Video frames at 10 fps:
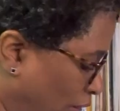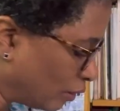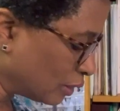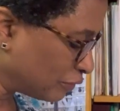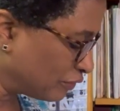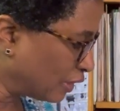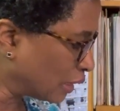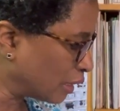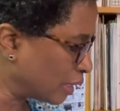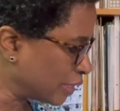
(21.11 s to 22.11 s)
All of
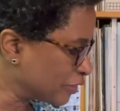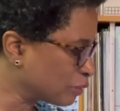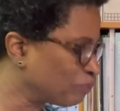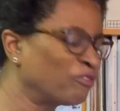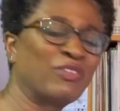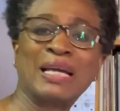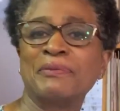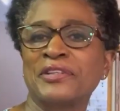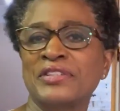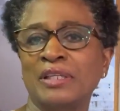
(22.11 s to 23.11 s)
these
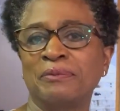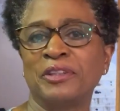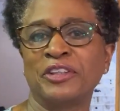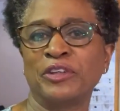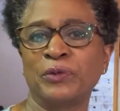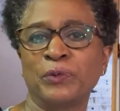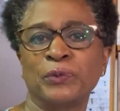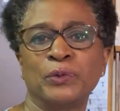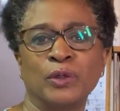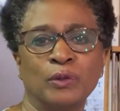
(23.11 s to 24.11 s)
fabrics that I'm going to go
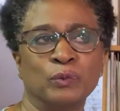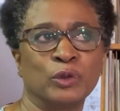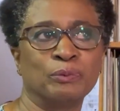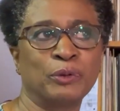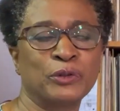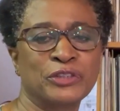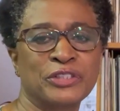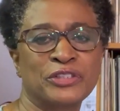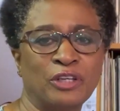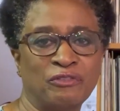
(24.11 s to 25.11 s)
through were
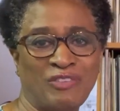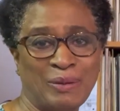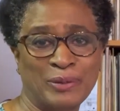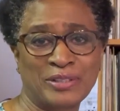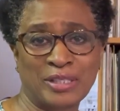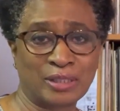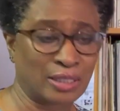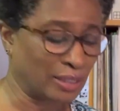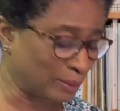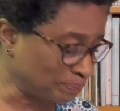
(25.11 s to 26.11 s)
purchased on
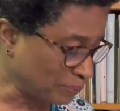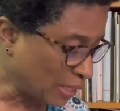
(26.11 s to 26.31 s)
fabric.com